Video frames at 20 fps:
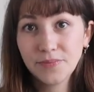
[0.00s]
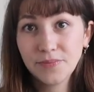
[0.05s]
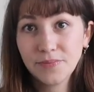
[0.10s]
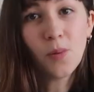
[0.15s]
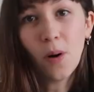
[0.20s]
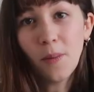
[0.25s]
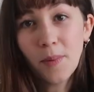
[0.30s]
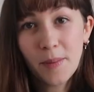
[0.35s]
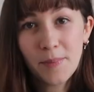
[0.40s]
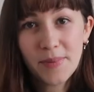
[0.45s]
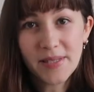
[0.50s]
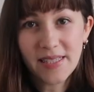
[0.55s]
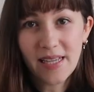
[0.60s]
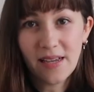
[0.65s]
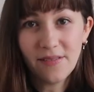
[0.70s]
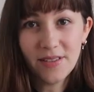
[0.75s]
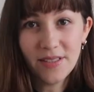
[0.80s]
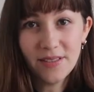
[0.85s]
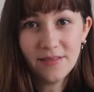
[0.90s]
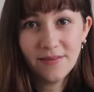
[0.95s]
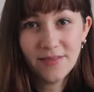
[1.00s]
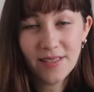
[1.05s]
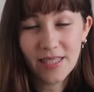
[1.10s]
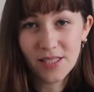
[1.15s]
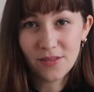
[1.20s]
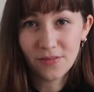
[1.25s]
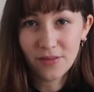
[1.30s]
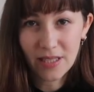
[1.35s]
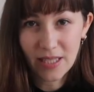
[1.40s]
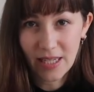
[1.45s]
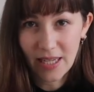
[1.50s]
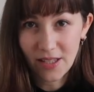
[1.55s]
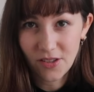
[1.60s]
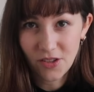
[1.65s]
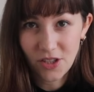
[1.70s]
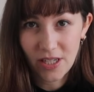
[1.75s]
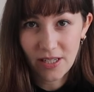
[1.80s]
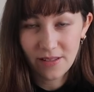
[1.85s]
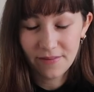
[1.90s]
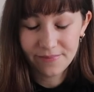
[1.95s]
Swap number seven is for the
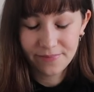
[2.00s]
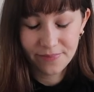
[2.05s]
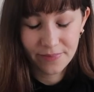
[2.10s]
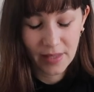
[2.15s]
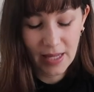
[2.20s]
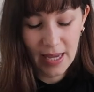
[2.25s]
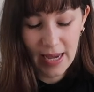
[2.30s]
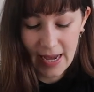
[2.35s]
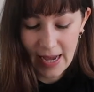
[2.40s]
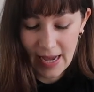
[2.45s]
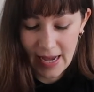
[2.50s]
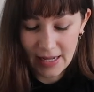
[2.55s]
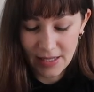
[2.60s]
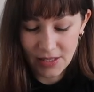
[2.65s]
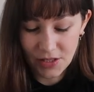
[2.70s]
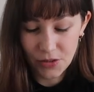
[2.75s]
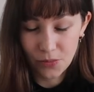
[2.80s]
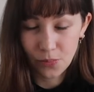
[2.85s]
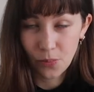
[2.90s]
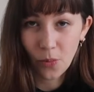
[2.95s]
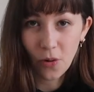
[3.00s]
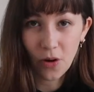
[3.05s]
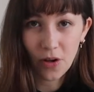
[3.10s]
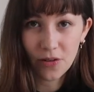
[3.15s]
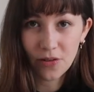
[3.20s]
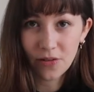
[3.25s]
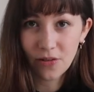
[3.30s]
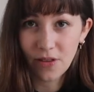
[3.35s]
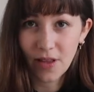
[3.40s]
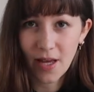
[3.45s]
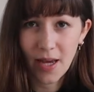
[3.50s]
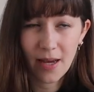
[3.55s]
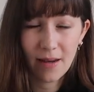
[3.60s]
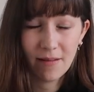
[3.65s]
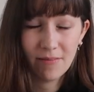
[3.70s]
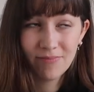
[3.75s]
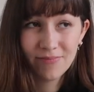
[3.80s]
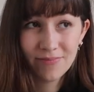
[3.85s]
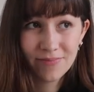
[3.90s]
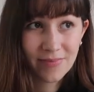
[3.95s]
kitchen, and one
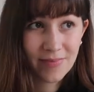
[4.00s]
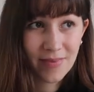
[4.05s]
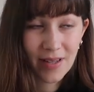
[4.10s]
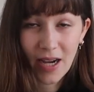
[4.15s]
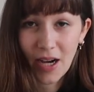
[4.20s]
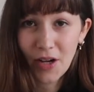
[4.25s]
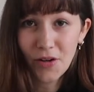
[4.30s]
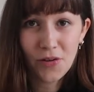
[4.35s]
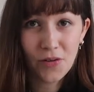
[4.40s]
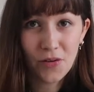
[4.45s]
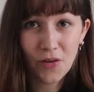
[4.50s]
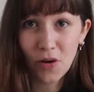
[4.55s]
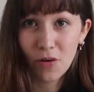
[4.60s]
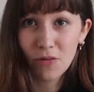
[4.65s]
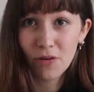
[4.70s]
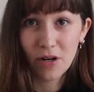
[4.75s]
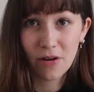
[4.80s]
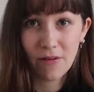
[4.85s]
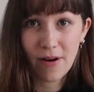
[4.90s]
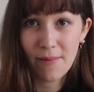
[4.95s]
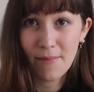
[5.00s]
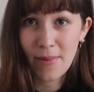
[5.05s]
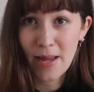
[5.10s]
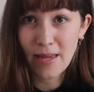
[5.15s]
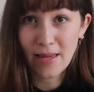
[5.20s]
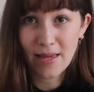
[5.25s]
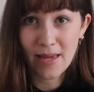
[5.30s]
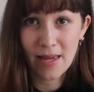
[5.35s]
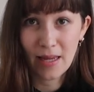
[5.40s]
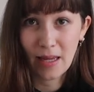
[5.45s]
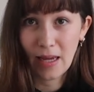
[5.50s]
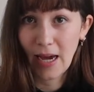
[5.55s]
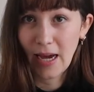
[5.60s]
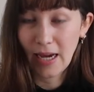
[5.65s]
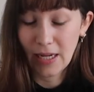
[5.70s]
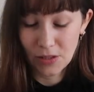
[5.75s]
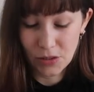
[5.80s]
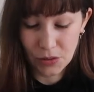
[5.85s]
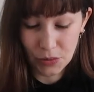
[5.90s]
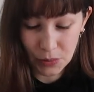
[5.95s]
that I do not regret making
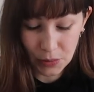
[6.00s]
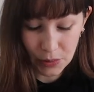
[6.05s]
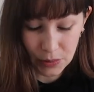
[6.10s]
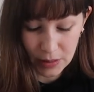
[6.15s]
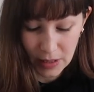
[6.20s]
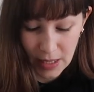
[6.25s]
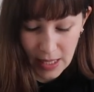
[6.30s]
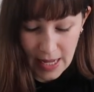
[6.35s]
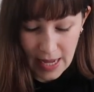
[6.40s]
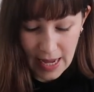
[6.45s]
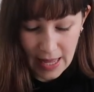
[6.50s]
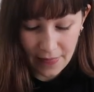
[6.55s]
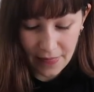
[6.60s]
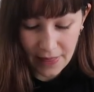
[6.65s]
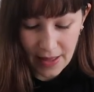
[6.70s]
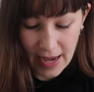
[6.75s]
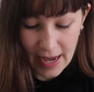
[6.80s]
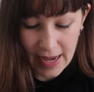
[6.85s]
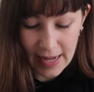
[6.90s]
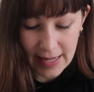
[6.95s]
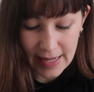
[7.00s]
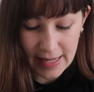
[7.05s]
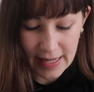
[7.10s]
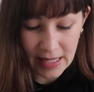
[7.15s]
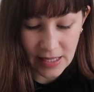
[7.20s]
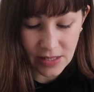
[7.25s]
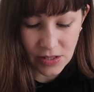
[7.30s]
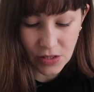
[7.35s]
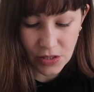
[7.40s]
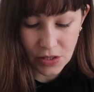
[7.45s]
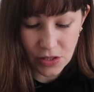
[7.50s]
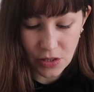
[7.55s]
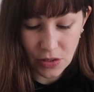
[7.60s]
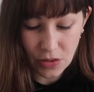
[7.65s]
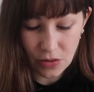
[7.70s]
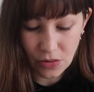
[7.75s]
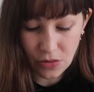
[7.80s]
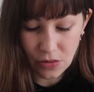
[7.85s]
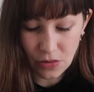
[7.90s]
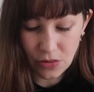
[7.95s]
at all, and that is to
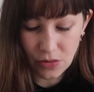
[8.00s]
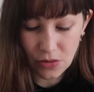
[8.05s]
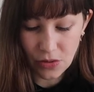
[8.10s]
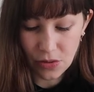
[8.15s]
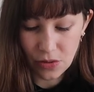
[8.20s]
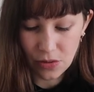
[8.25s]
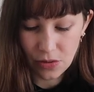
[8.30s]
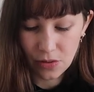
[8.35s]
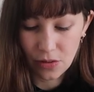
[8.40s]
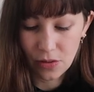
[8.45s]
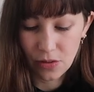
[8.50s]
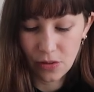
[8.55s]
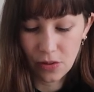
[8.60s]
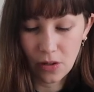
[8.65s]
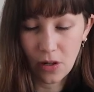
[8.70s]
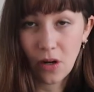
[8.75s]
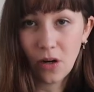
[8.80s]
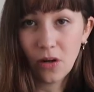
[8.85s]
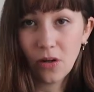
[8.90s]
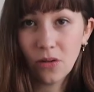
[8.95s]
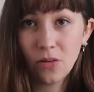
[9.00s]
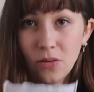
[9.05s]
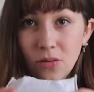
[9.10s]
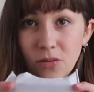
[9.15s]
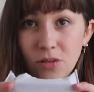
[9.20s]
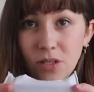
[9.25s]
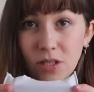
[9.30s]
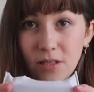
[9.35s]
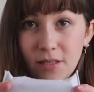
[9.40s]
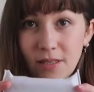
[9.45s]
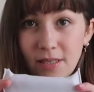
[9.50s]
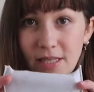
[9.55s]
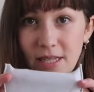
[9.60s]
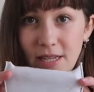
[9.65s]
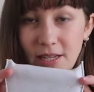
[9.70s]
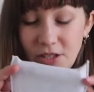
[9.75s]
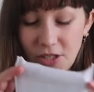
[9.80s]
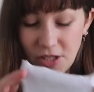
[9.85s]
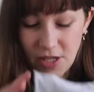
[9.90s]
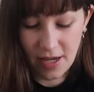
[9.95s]
use old
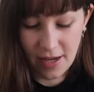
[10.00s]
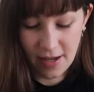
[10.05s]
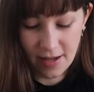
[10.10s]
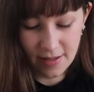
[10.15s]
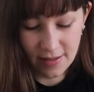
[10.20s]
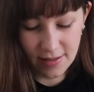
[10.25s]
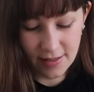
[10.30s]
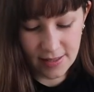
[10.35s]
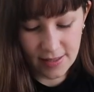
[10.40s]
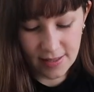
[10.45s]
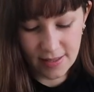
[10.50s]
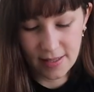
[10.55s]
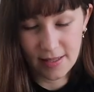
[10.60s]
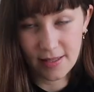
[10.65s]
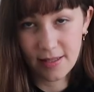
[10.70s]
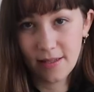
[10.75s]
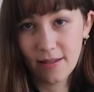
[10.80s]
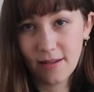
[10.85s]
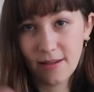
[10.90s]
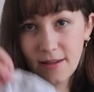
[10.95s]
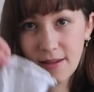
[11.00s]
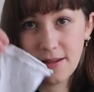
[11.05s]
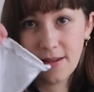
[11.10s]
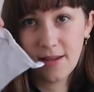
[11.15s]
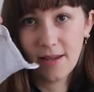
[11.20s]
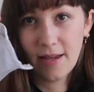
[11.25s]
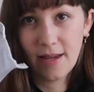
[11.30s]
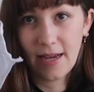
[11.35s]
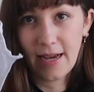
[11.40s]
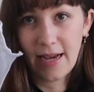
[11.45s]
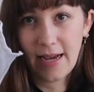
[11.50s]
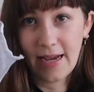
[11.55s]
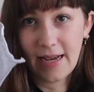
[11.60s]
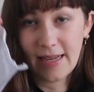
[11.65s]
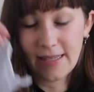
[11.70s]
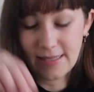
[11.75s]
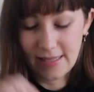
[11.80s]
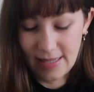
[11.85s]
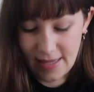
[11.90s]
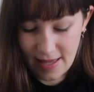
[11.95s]
t-shirts
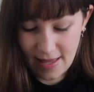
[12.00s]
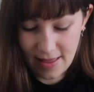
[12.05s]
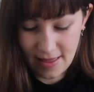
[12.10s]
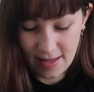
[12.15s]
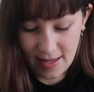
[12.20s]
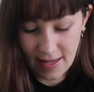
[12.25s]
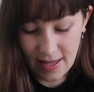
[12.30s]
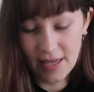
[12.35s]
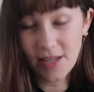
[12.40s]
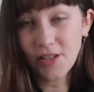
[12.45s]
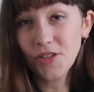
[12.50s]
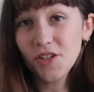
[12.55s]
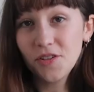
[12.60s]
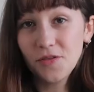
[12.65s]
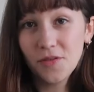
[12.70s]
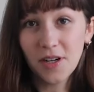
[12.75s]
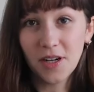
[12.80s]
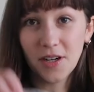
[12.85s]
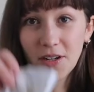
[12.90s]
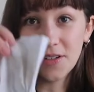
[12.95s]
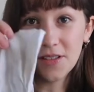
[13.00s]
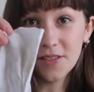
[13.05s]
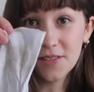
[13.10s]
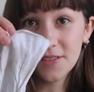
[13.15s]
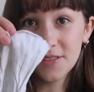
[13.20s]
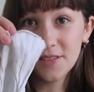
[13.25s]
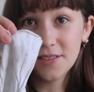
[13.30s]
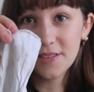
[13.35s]
as either kitchen roll